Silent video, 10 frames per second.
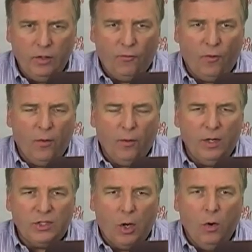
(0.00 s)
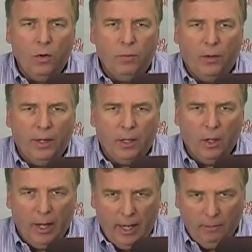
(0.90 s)
to further his own
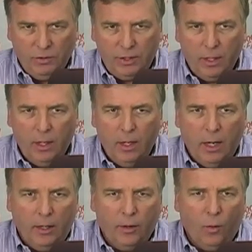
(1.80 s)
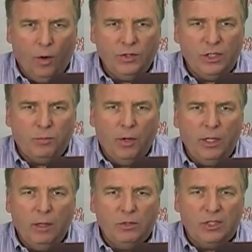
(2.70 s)
political aims. In other words, he's
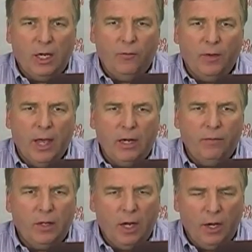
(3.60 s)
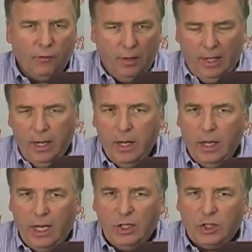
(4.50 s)
putting himself ahead of the country
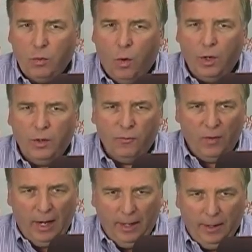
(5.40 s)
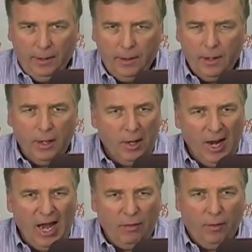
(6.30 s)
he swore to defend.
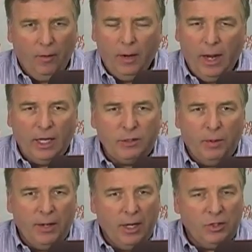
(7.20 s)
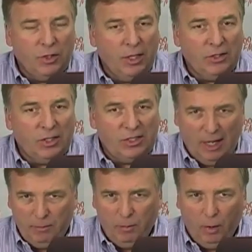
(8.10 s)
Neither explanation is
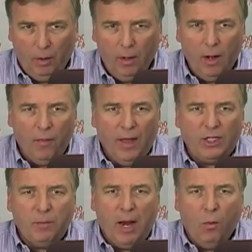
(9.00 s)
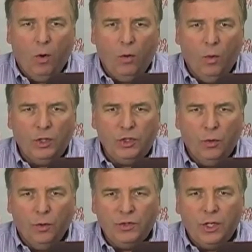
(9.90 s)
acceptable. That's my word, what's
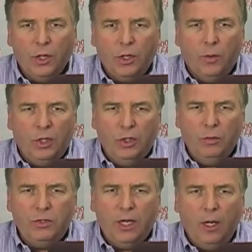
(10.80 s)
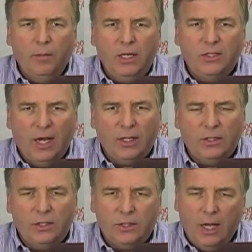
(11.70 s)
yours? Go to
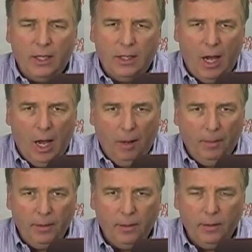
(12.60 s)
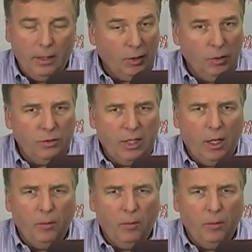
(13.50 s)
youtellmetexas.com and you tell